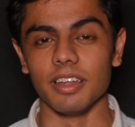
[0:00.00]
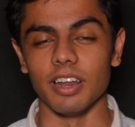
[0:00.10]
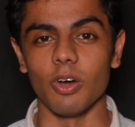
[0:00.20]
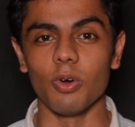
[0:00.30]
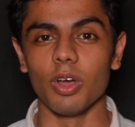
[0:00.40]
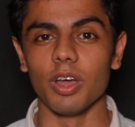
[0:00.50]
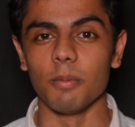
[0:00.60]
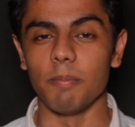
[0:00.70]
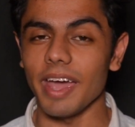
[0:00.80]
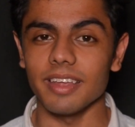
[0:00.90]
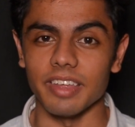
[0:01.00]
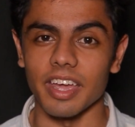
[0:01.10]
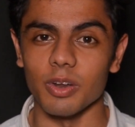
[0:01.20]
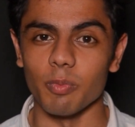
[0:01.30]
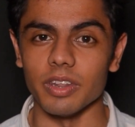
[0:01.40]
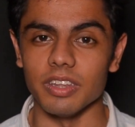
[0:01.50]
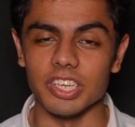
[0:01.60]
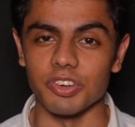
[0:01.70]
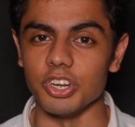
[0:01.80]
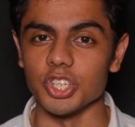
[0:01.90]
Now, back then, when
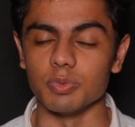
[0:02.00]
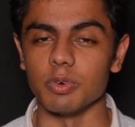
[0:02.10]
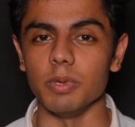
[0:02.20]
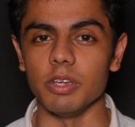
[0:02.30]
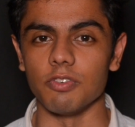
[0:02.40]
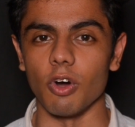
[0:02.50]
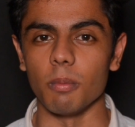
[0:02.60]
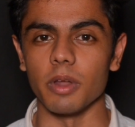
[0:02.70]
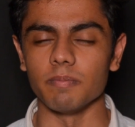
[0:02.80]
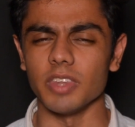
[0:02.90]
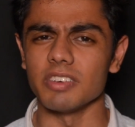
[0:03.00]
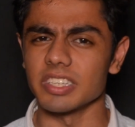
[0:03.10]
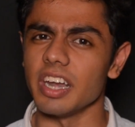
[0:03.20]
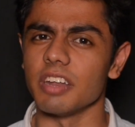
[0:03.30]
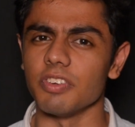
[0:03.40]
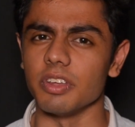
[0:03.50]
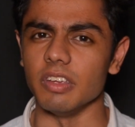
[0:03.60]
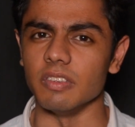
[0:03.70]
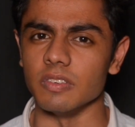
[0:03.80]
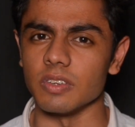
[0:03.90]
these traditions were being formed, there were scientific
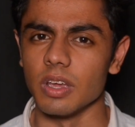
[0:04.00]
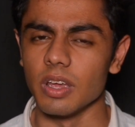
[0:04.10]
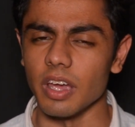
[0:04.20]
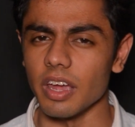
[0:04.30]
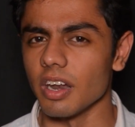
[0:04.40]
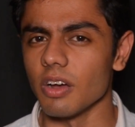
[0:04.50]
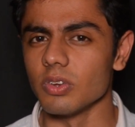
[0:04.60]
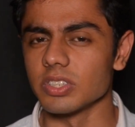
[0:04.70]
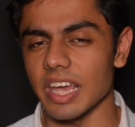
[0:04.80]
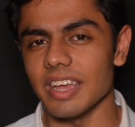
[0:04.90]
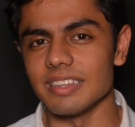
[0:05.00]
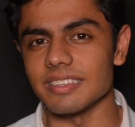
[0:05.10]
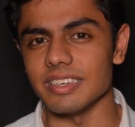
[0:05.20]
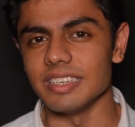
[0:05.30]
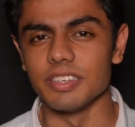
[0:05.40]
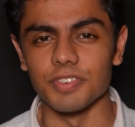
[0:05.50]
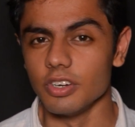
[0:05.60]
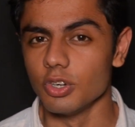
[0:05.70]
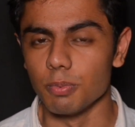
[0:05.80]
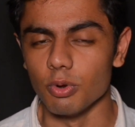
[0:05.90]
reasons, and now science is
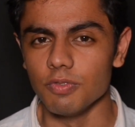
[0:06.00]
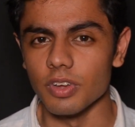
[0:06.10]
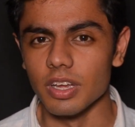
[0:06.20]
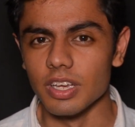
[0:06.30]
difficult to prove.